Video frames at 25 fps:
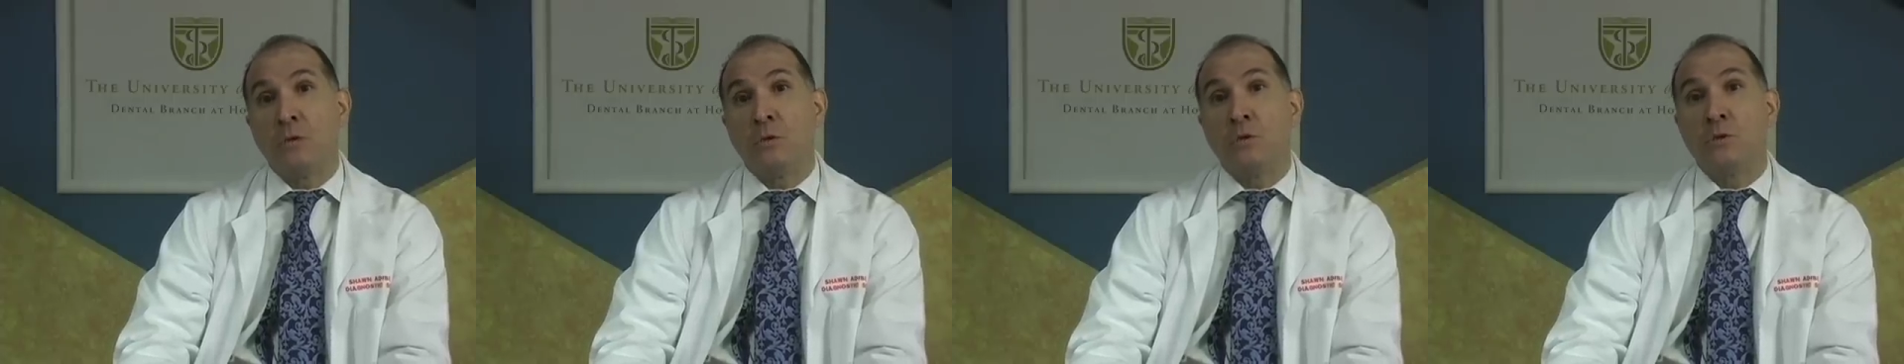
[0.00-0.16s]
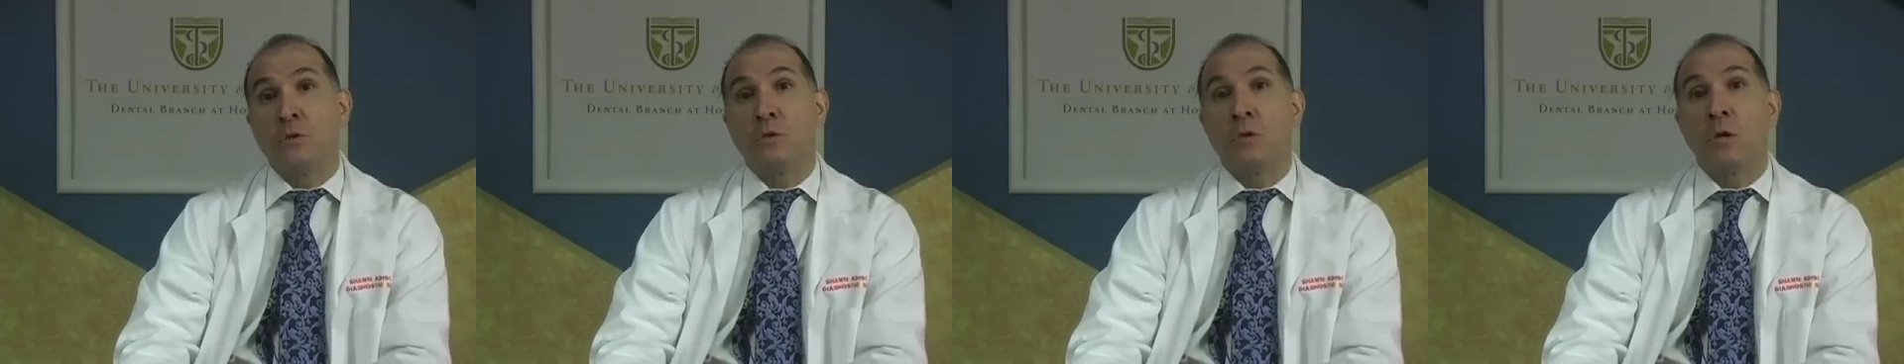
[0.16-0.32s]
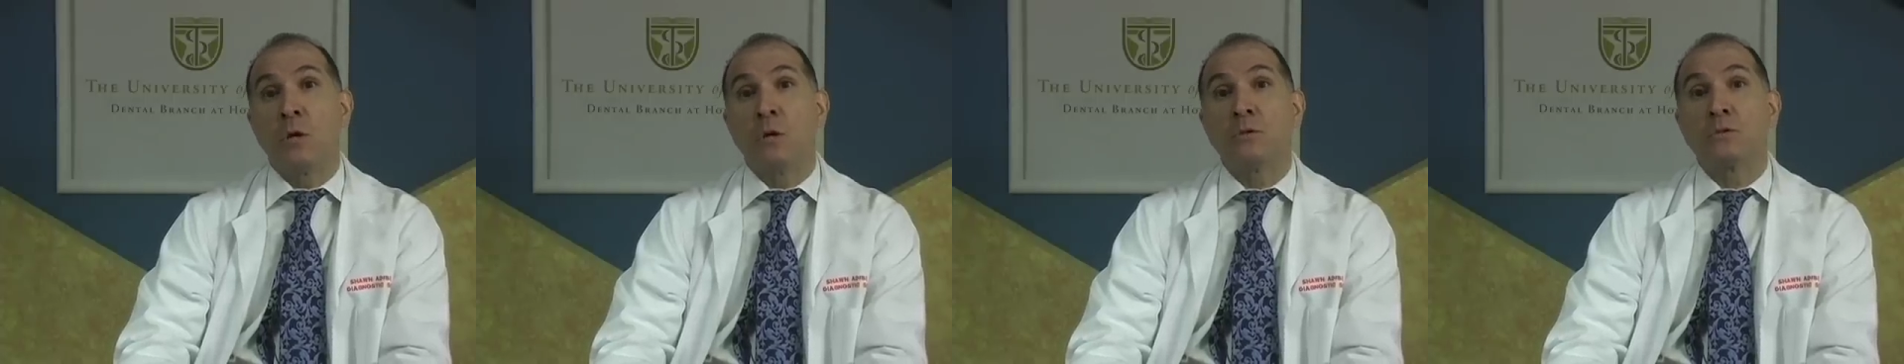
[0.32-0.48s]

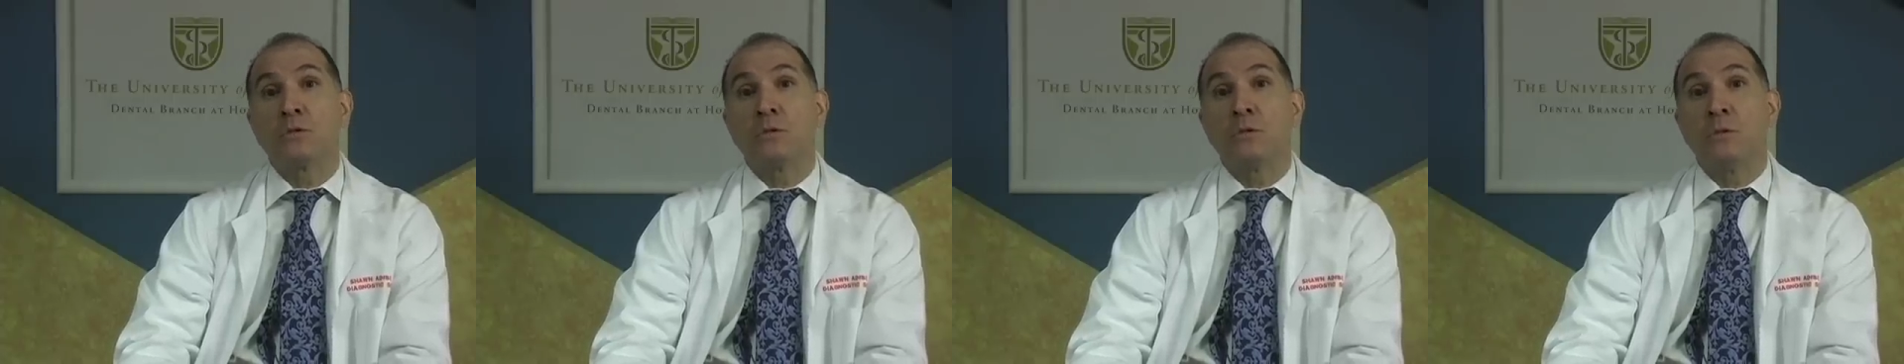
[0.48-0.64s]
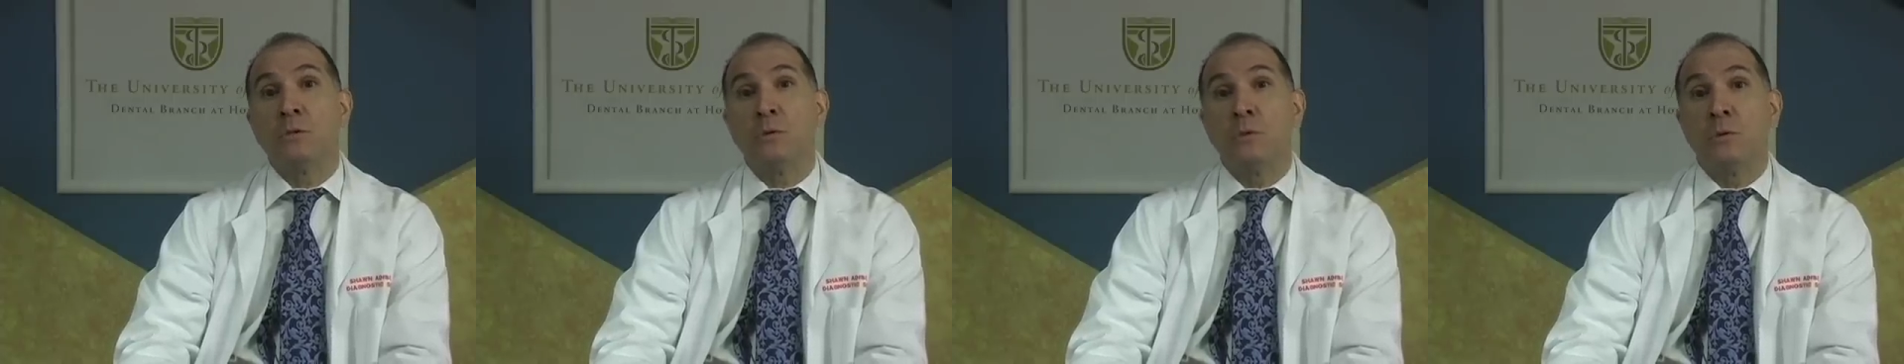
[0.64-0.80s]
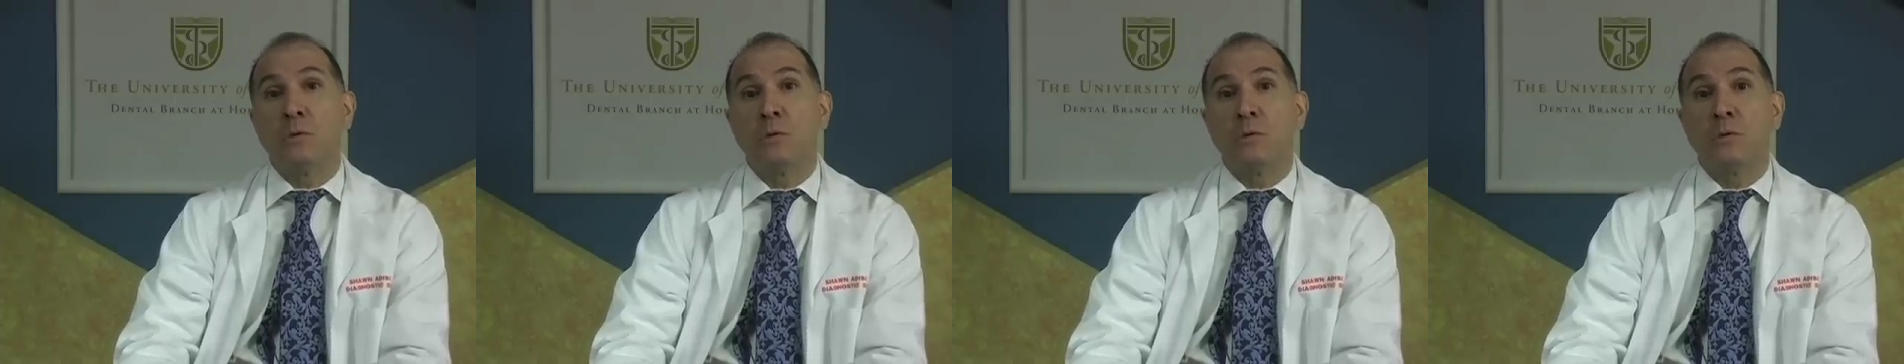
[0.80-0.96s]
should also
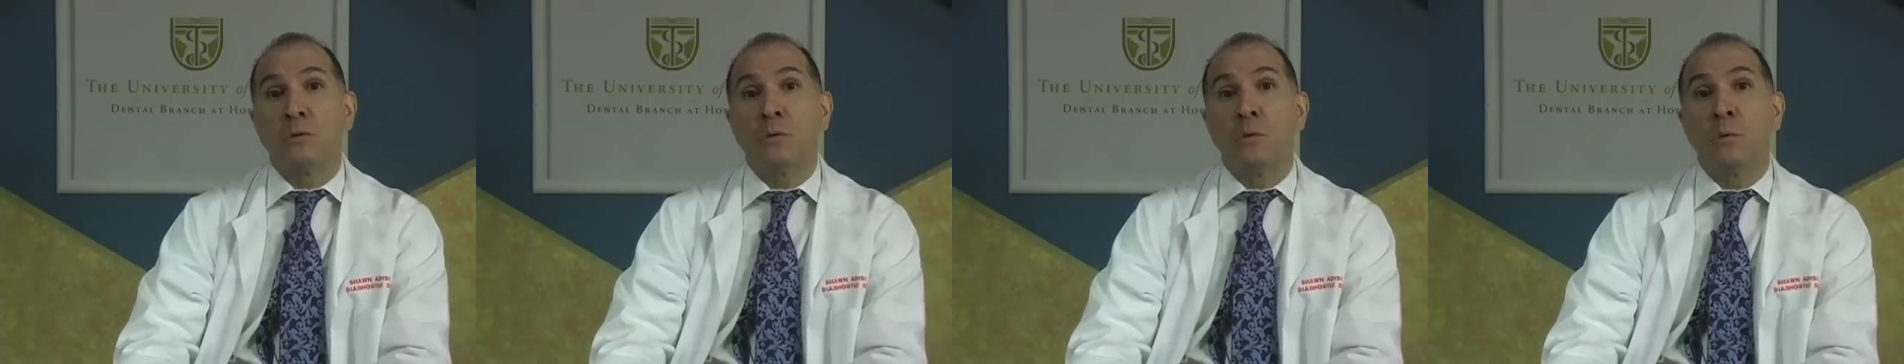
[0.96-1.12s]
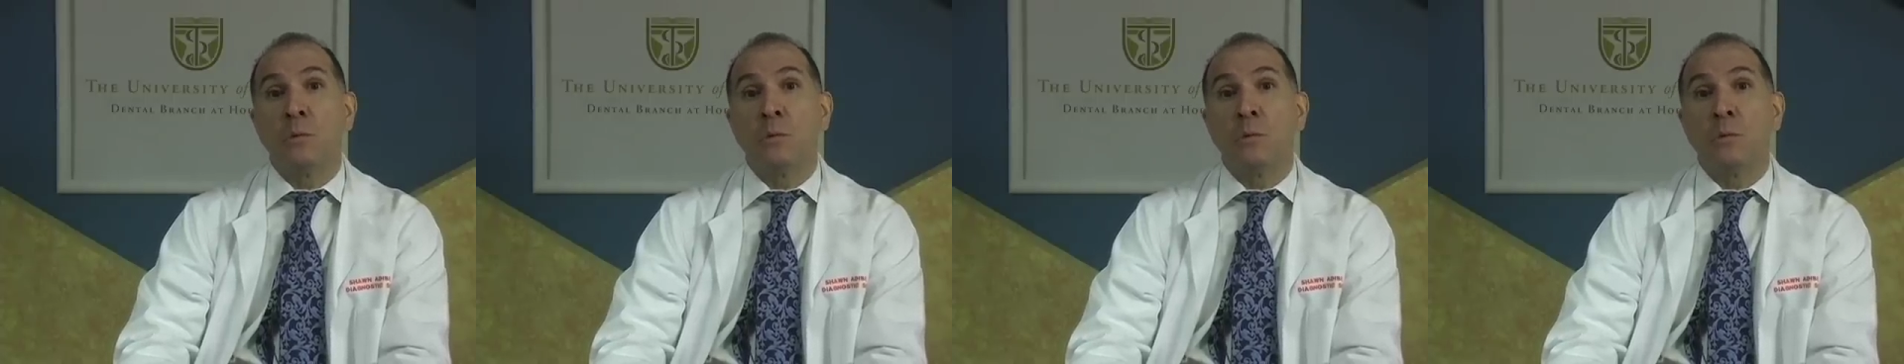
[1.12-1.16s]
note